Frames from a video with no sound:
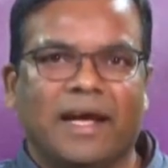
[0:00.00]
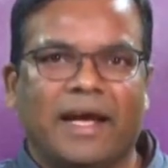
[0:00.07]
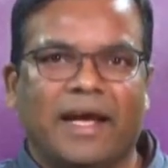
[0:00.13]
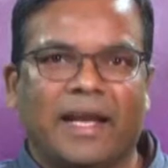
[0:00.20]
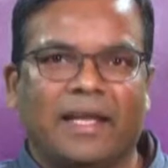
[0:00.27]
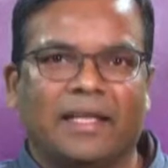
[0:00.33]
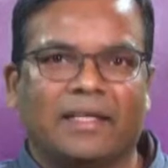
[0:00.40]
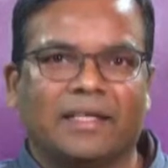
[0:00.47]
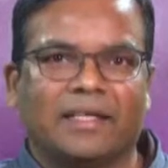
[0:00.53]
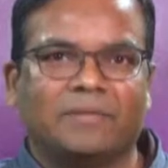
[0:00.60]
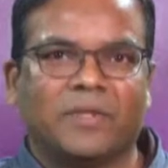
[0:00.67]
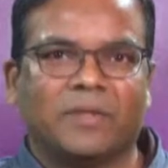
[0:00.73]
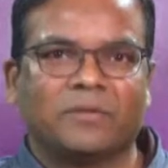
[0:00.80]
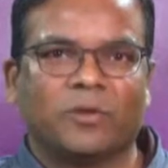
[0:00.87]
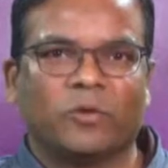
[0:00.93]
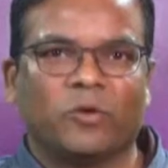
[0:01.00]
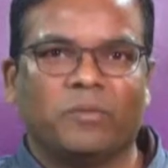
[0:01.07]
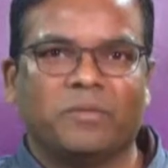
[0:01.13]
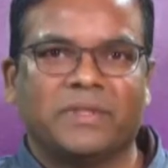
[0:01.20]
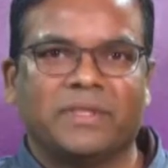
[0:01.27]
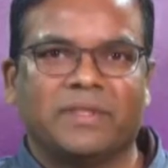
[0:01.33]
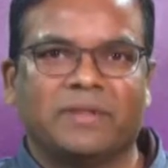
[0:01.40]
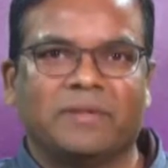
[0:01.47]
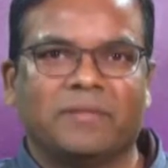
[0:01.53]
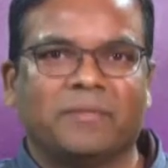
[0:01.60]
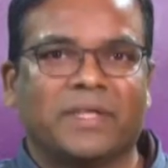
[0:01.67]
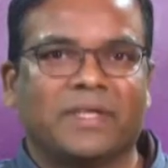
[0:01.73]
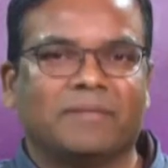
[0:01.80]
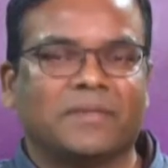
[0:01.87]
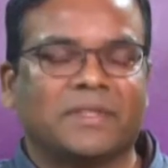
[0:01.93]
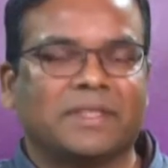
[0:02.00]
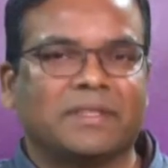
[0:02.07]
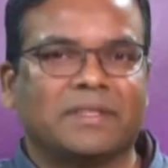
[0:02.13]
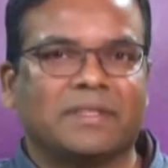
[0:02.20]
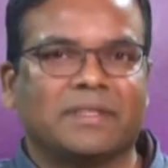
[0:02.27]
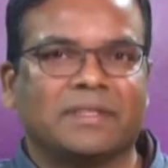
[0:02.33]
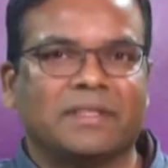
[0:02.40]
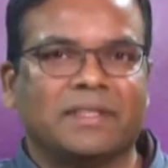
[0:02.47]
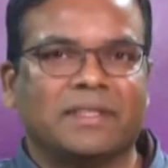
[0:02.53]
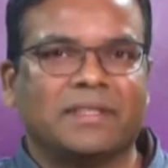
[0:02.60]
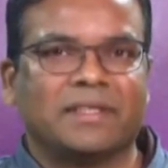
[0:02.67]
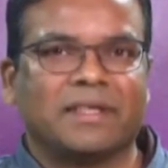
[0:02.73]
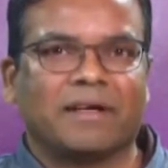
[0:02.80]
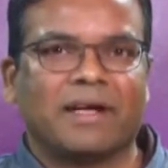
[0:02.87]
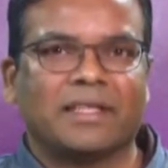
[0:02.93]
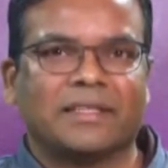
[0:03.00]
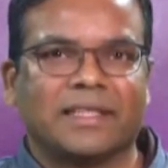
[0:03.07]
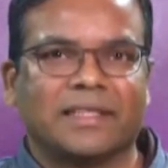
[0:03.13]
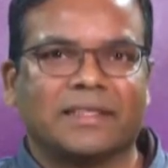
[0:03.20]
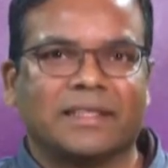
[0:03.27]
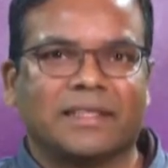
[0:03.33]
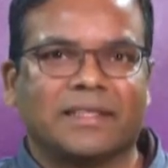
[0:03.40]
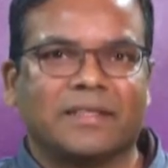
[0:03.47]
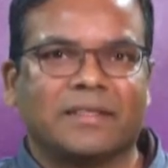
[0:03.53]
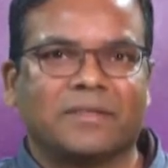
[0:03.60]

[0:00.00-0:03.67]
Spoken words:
and the absorption coefficient becomes the cross section.